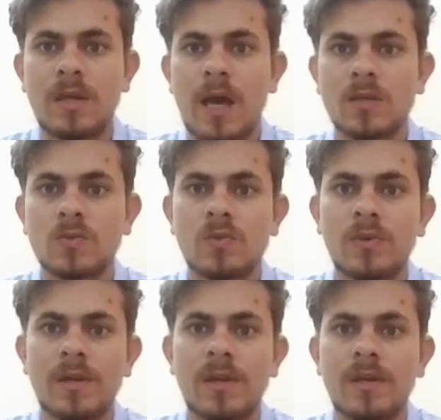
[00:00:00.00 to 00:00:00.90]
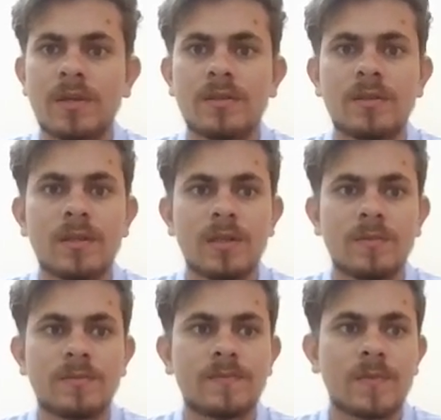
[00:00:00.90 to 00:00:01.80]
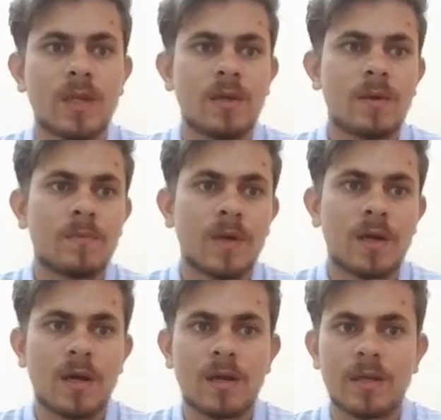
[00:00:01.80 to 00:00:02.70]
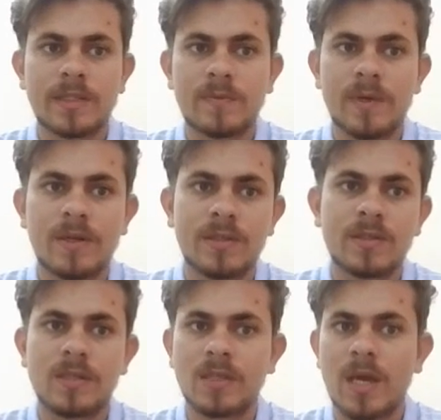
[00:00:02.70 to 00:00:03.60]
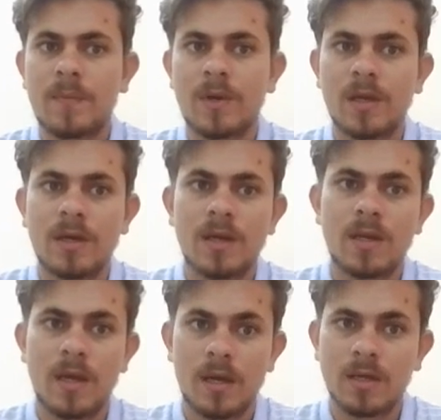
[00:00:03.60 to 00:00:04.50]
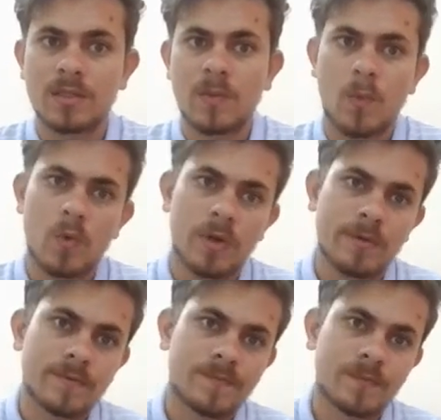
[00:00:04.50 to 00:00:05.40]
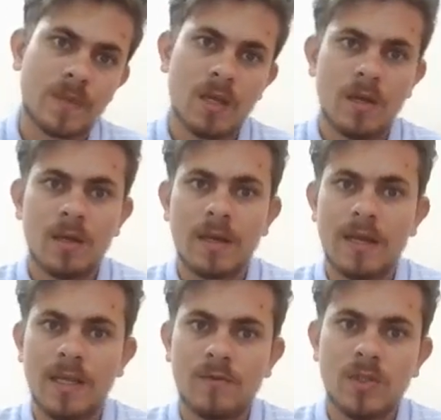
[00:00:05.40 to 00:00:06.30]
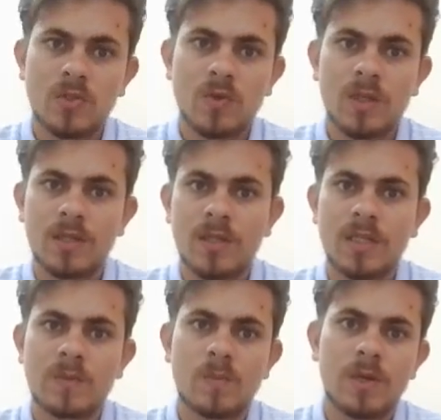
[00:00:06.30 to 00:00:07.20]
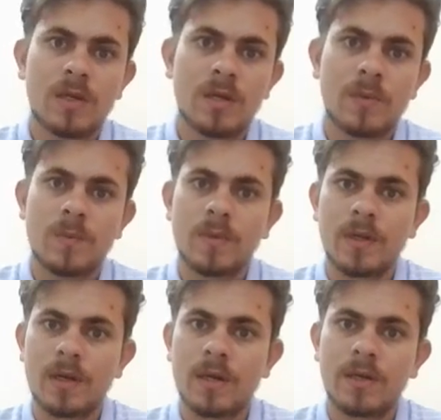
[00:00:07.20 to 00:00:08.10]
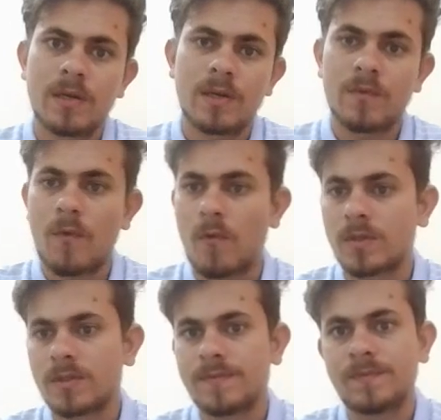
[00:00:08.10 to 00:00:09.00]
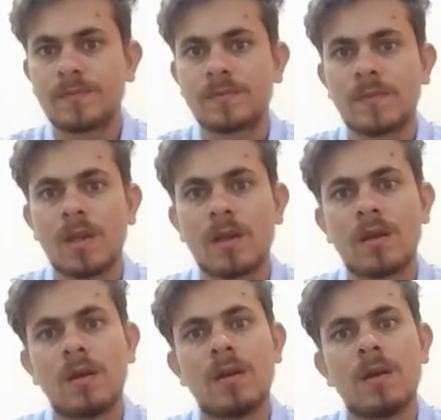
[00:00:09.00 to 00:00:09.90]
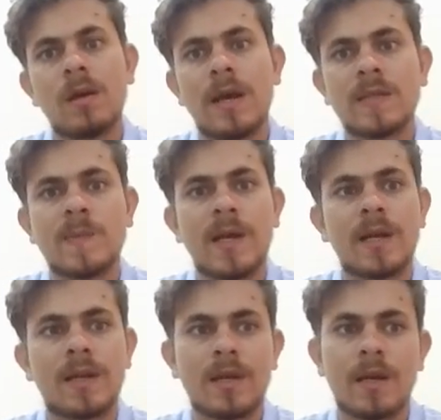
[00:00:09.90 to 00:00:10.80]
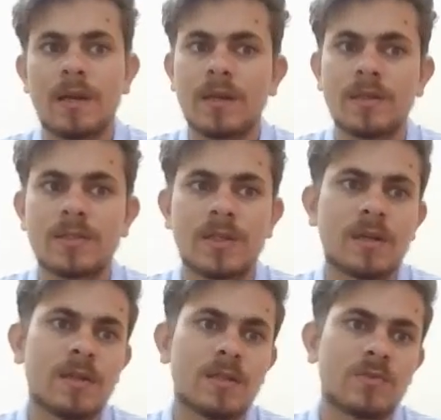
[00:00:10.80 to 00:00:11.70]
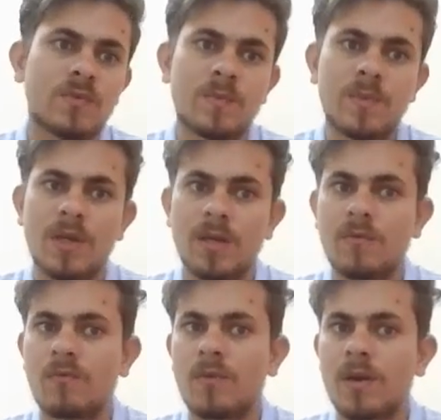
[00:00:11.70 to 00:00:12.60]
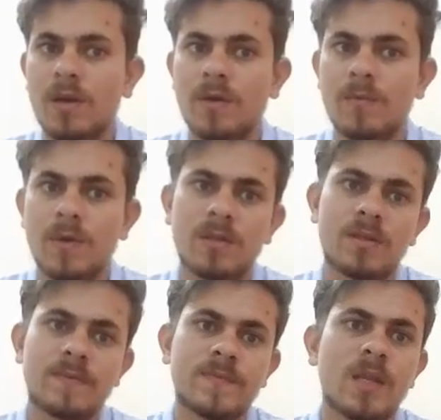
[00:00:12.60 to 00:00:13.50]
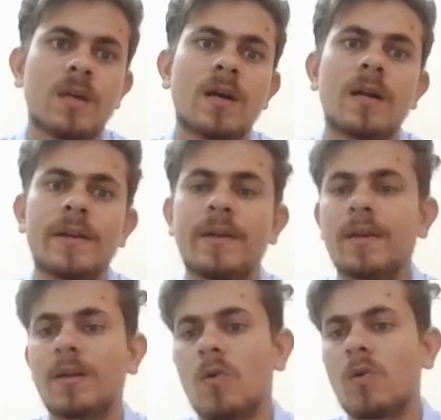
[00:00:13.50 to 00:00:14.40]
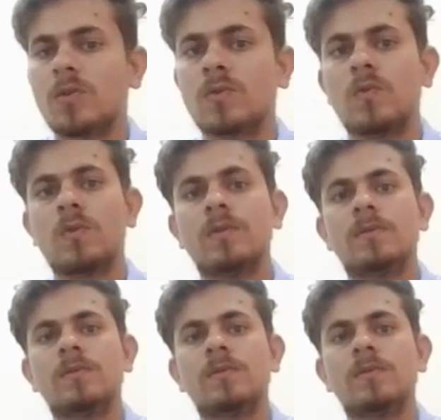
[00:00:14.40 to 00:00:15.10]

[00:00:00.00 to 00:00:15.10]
exonerate him, but her husband is skeptical and unsupportive. And eventually they split up and later divorce as Betty Annie struggles with being a working mother attending law school.